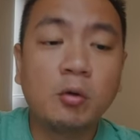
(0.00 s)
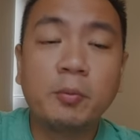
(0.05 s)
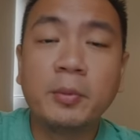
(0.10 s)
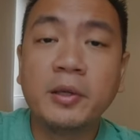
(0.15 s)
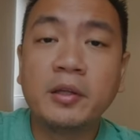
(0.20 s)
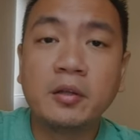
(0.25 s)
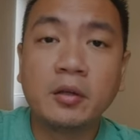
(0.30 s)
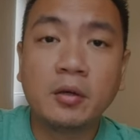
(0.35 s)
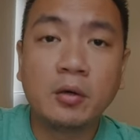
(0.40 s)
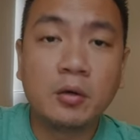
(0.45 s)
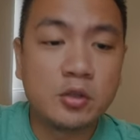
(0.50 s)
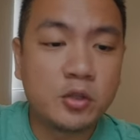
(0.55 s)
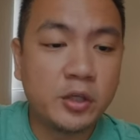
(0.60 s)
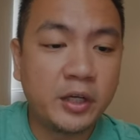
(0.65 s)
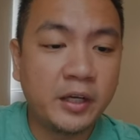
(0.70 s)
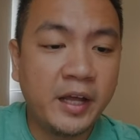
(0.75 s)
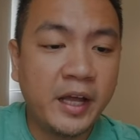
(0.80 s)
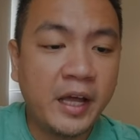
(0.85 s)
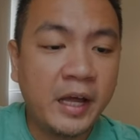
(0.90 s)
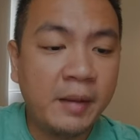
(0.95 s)
open the
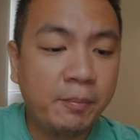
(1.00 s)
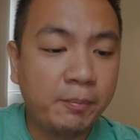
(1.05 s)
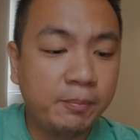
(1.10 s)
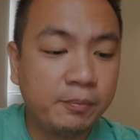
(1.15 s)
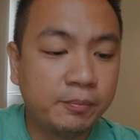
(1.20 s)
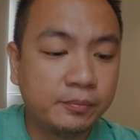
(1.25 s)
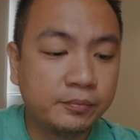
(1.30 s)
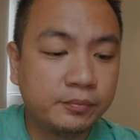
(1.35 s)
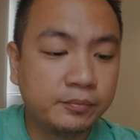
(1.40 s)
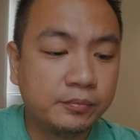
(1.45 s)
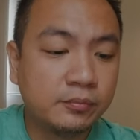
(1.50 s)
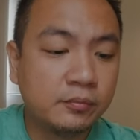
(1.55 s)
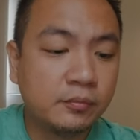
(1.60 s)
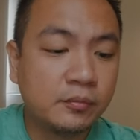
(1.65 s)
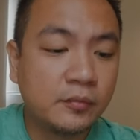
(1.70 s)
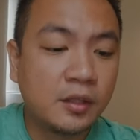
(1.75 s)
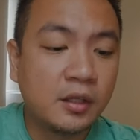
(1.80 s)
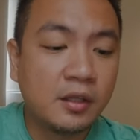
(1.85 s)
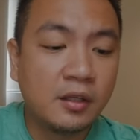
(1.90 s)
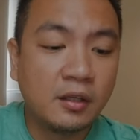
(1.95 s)
GoTrade app,
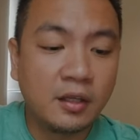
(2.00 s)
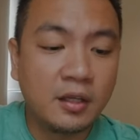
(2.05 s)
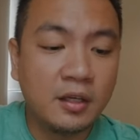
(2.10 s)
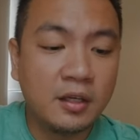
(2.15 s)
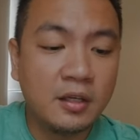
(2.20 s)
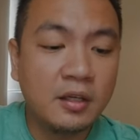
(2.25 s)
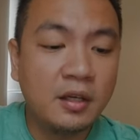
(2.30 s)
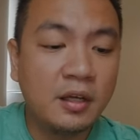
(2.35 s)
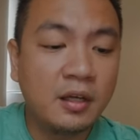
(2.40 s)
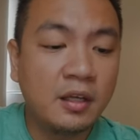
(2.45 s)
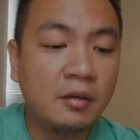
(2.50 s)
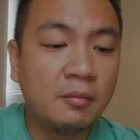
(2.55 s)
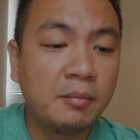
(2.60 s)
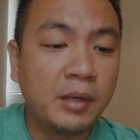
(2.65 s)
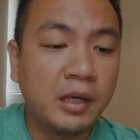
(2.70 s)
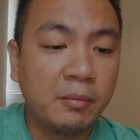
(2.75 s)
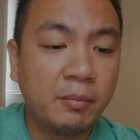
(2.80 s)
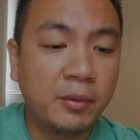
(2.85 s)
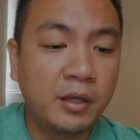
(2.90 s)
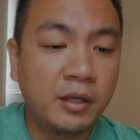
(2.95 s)
keying in
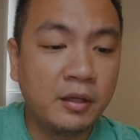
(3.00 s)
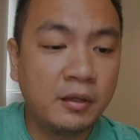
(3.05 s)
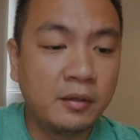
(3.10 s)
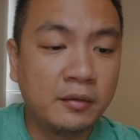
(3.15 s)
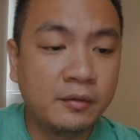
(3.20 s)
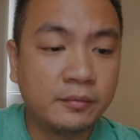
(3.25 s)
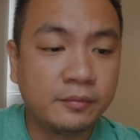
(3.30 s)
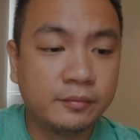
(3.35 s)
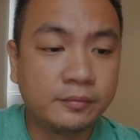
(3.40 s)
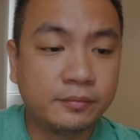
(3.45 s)
my PIN.